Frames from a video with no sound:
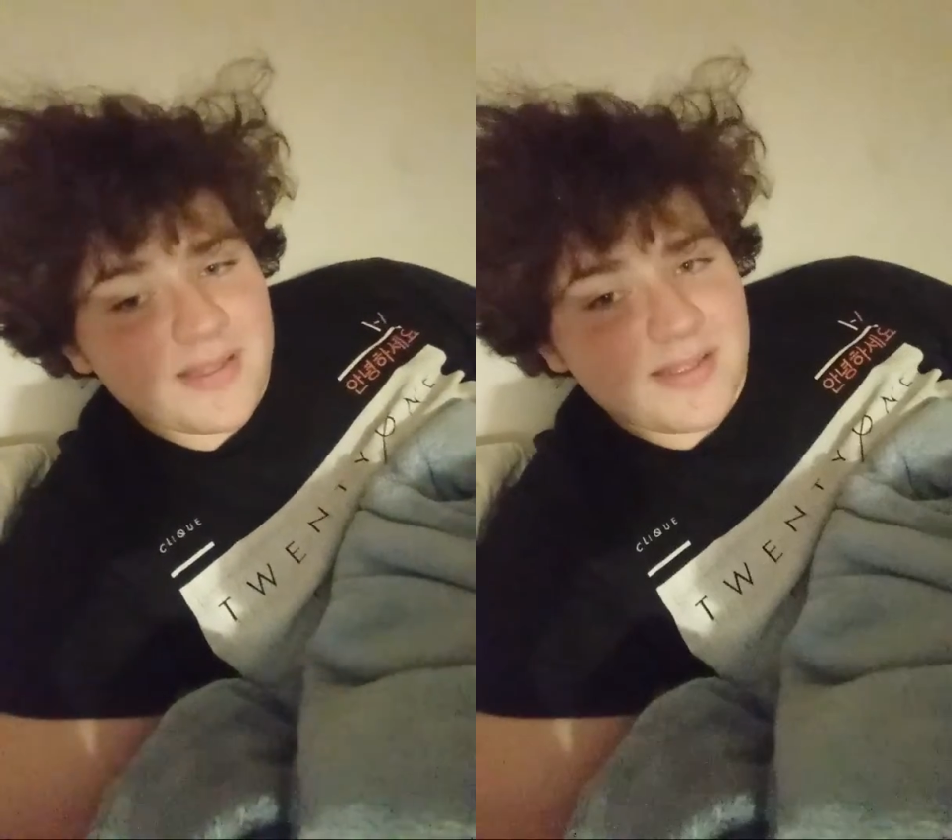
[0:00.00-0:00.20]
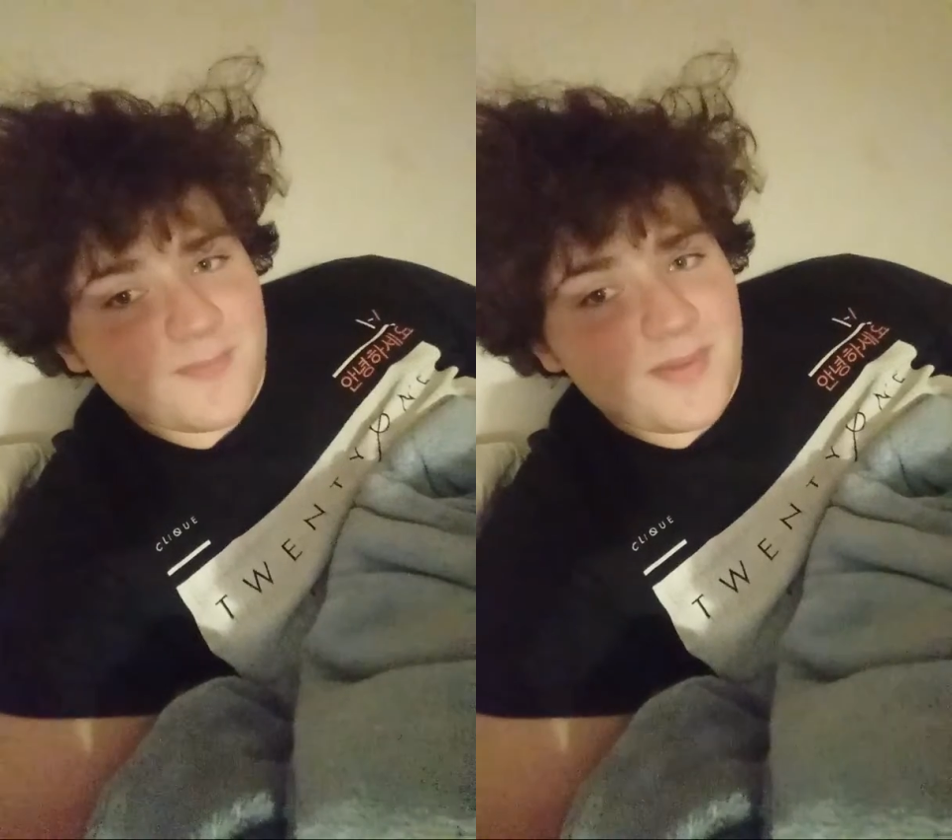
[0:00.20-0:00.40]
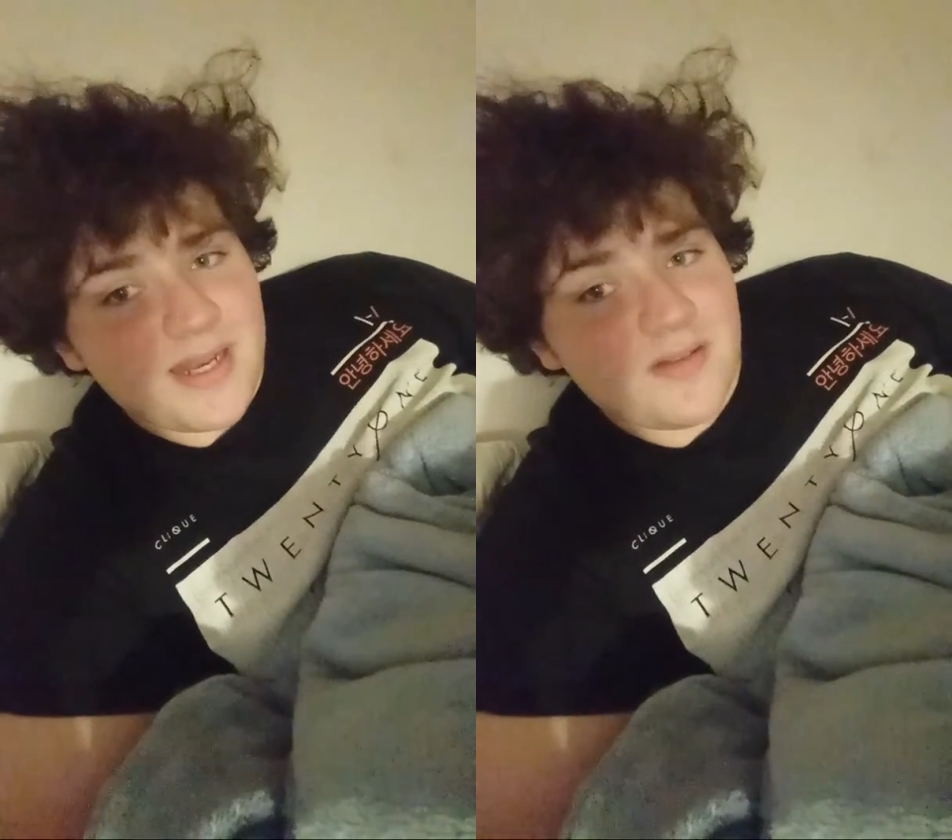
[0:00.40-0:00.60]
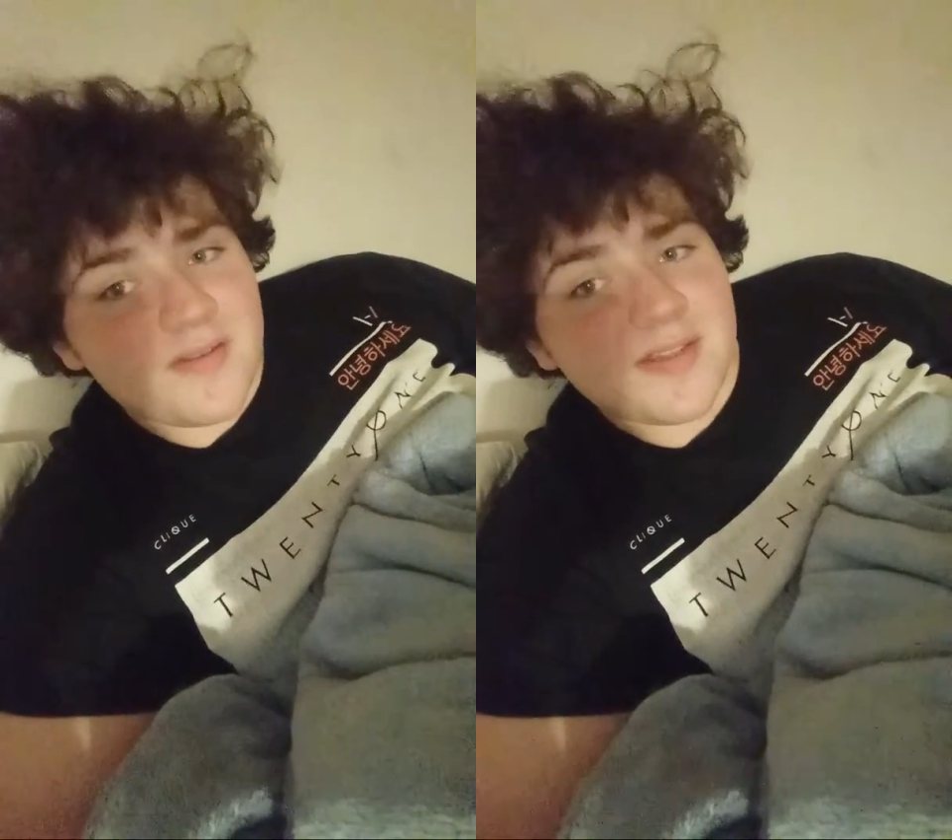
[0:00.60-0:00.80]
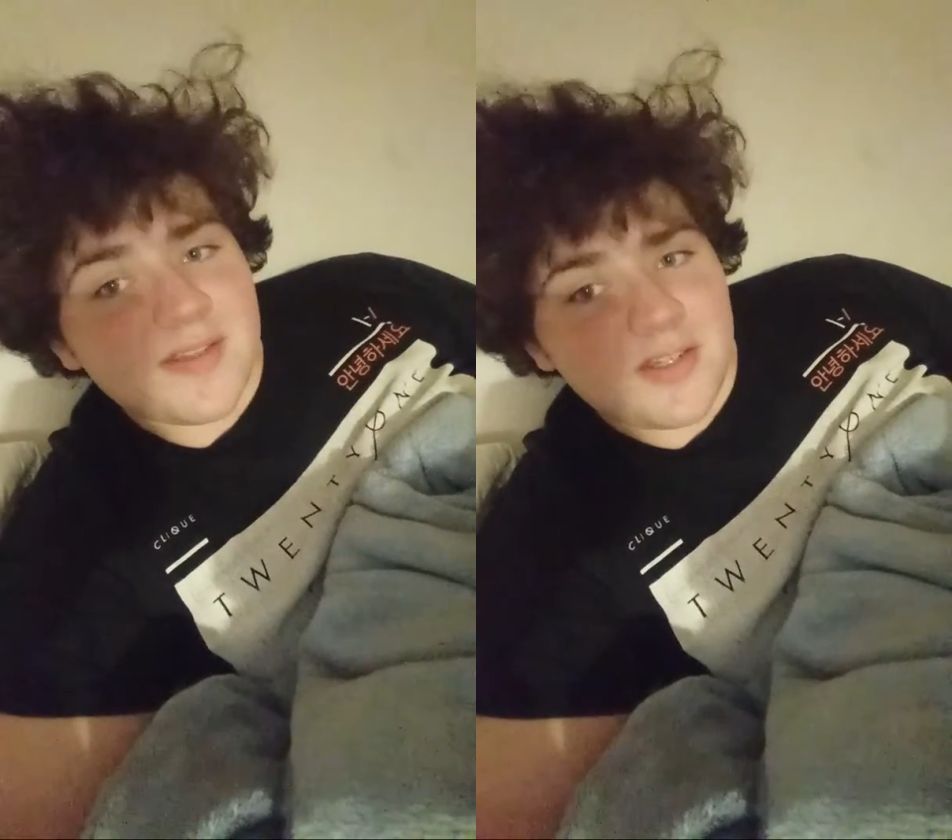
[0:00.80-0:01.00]
depending on the
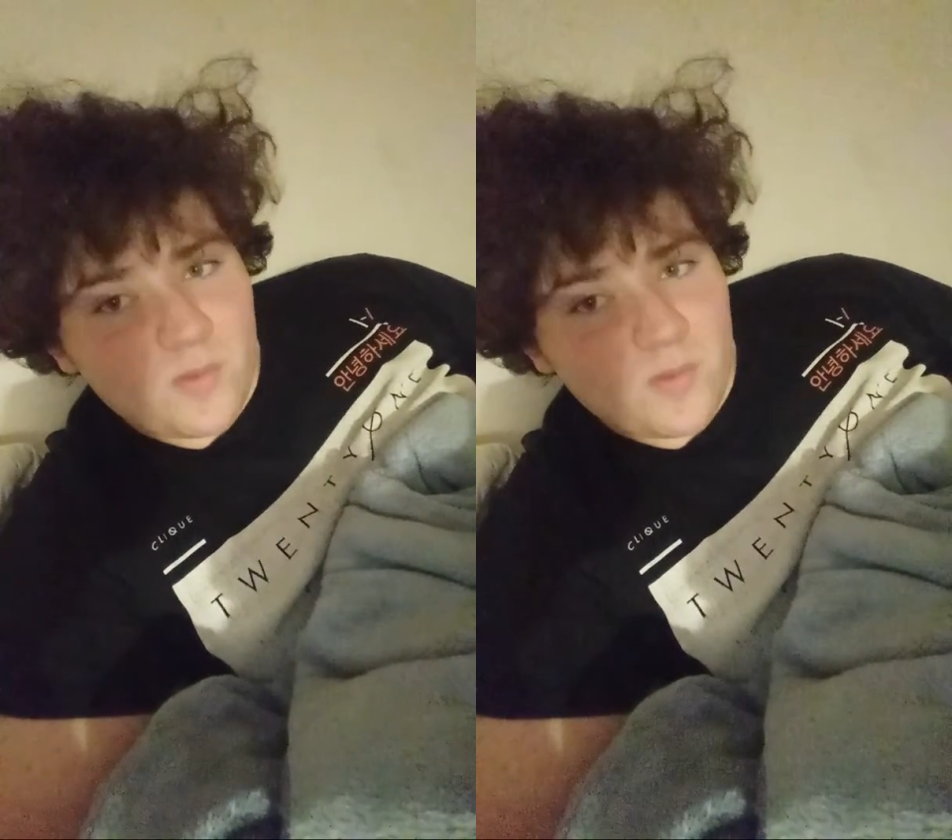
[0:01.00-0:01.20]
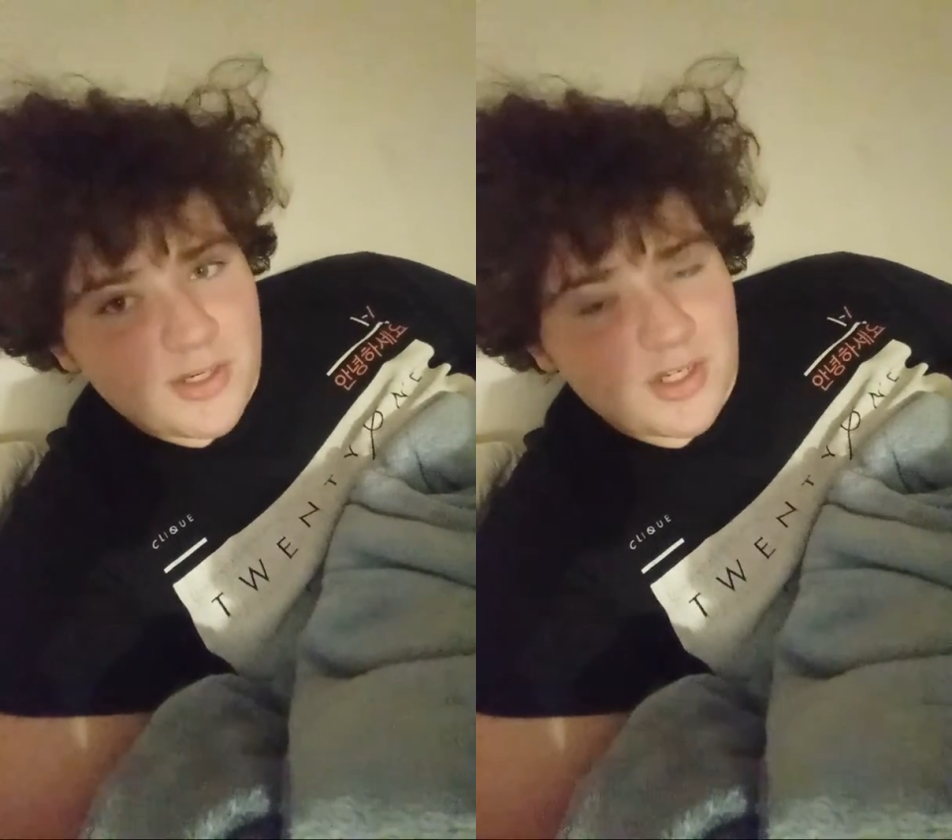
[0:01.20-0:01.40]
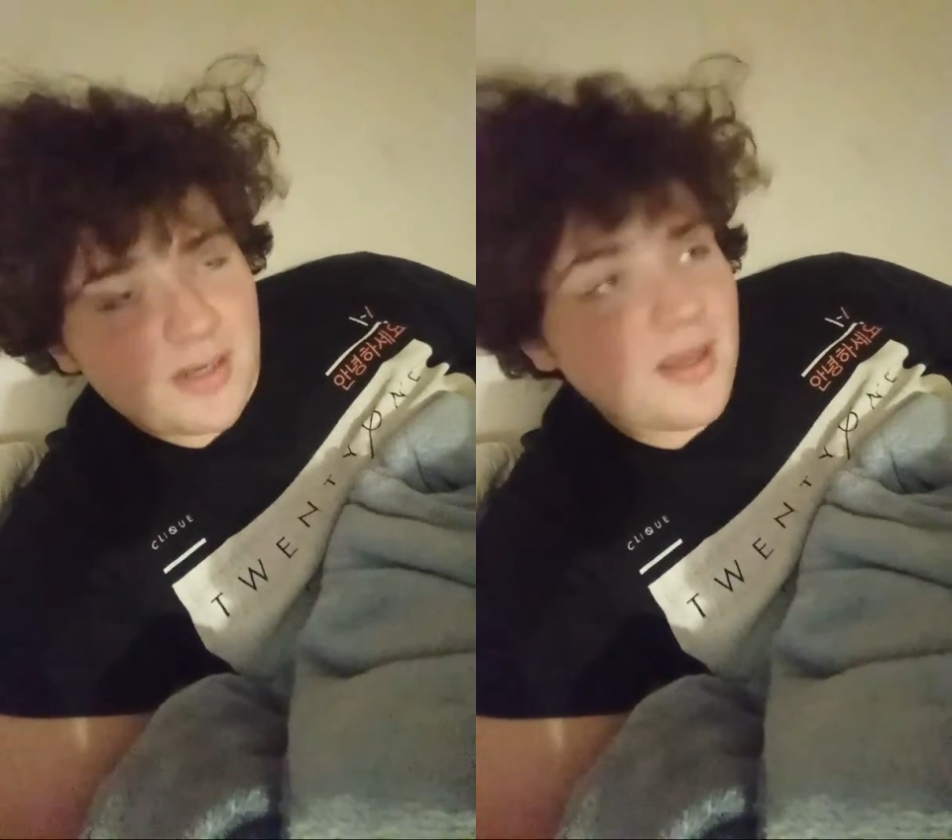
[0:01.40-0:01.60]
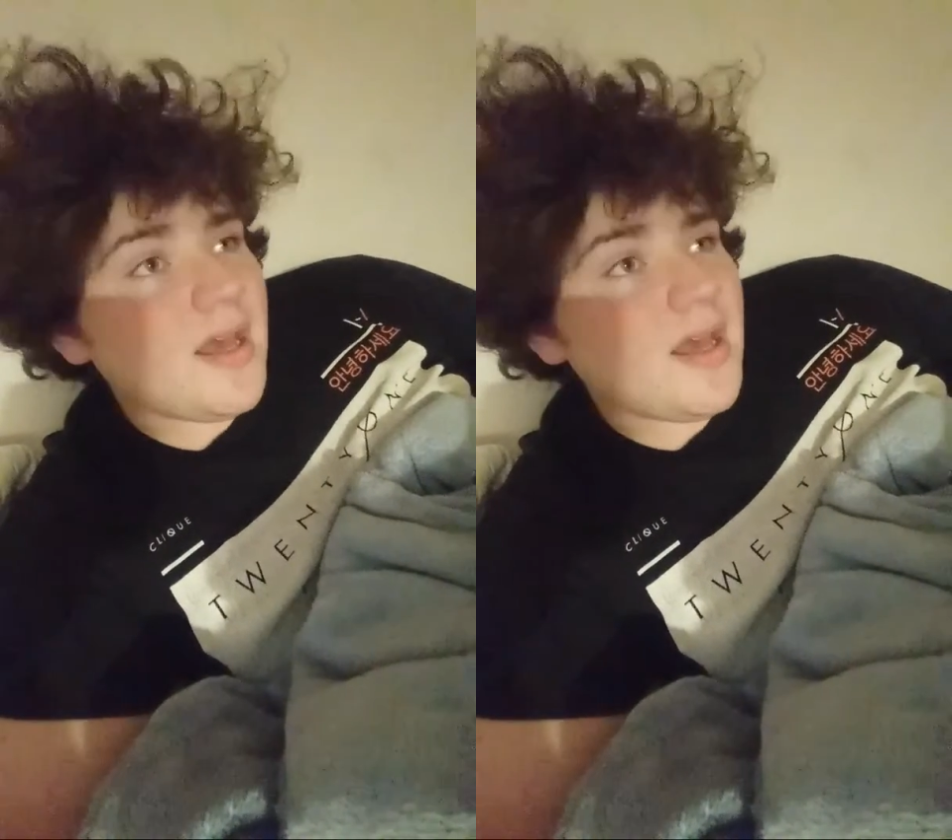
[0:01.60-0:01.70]
situation.